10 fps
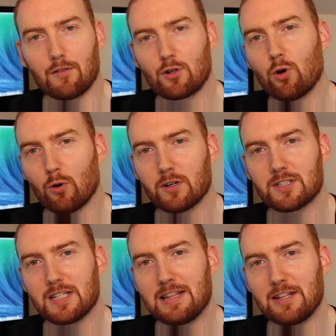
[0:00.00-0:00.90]
Of
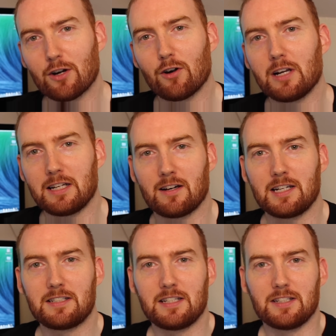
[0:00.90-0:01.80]
course, in the early
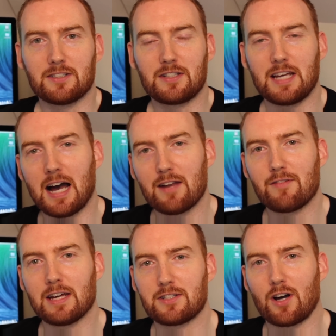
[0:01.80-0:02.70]
90s, the
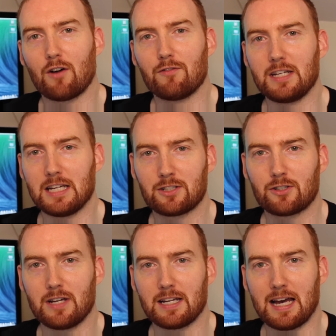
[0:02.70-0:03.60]
advent of the
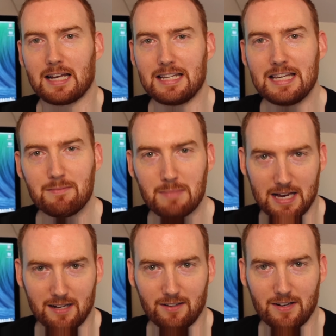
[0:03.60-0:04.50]
internet and
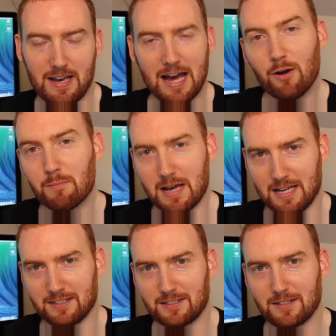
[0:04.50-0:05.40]
email now
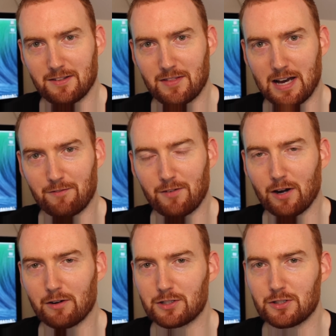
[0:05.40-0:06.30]
meant that
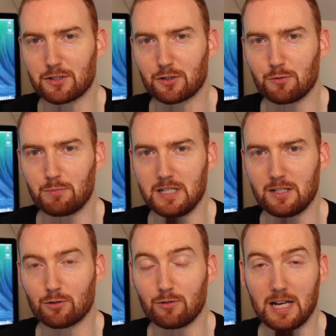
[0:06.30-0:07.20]
viruses could be
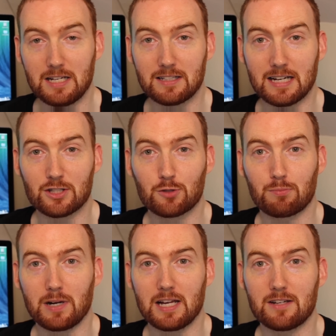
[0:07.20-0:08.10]
created and
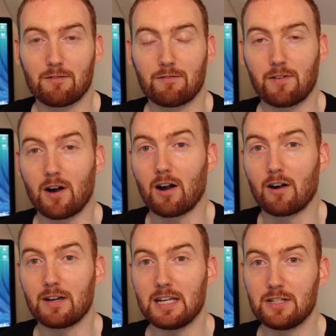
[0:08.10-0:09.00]
spread
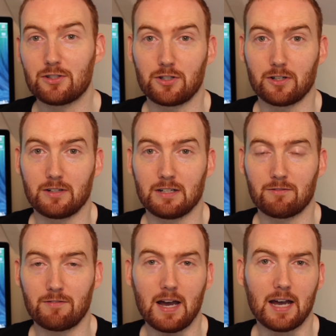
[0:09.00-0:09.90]
far easier. In
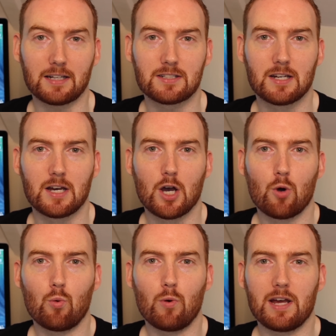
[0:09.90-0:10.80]
fact,
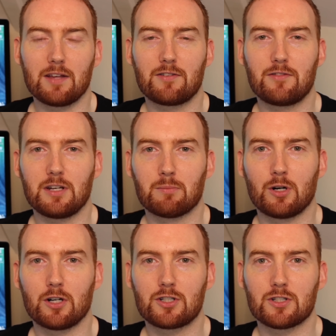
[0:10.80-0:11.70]
with the
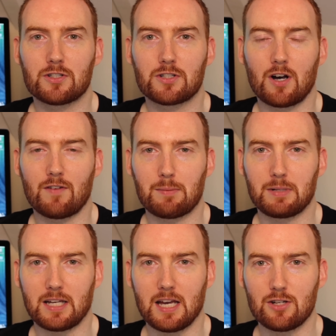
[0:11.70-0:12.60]
emergence of
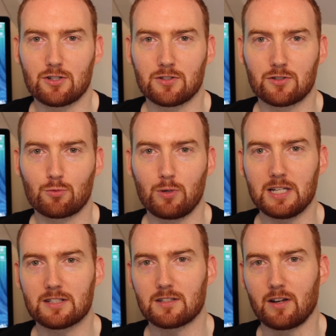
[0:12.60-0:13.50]
application
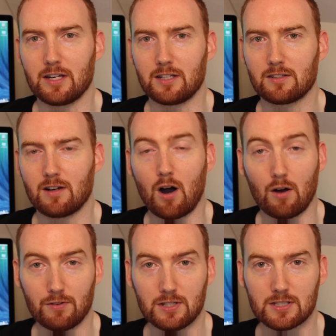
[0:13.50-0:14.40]
suites like
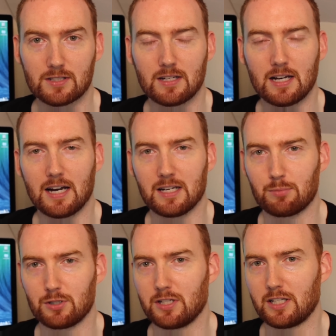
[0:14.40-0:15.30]
Office, and in
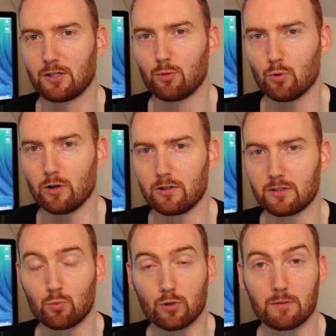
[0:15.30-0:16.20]
particular Word
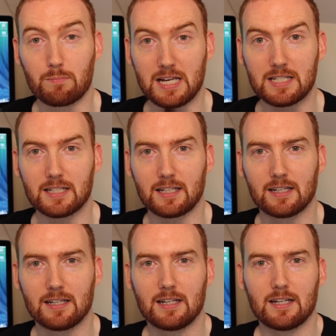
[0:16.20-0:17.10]
and Word Basic,
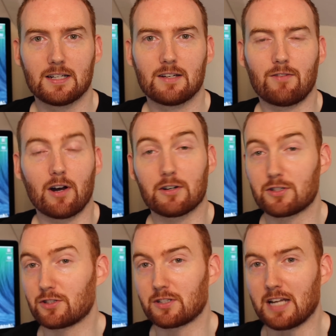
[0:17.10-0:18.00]

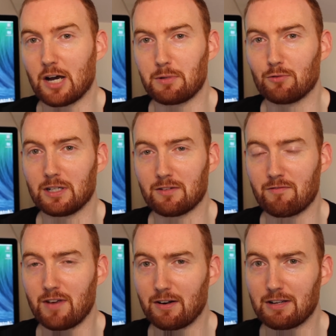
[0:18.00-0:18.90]
viruses can now be written
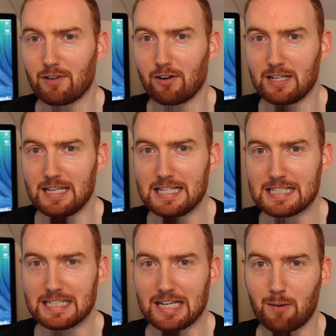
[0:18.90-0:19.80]
very, very
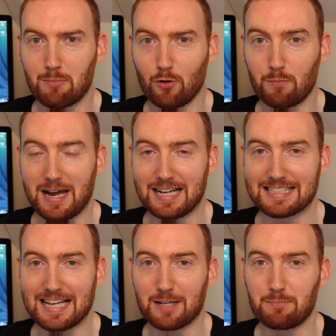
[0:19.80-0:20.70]
easily on both
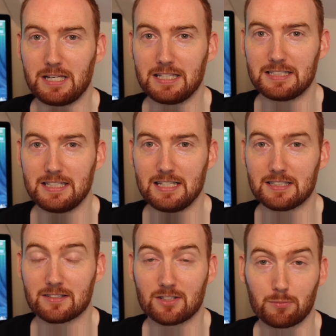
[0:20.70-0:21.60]
Macs and
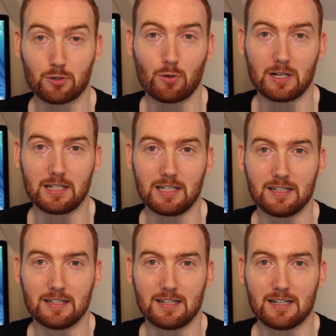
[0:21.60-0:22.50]
PCs, and
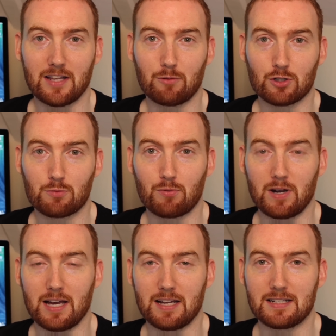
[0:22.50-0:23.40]
subsequently they were
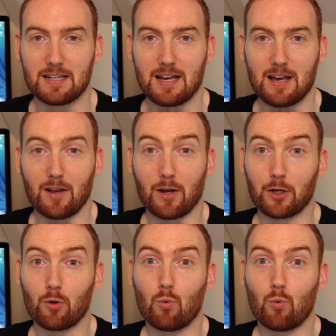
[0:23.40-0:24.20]
spread like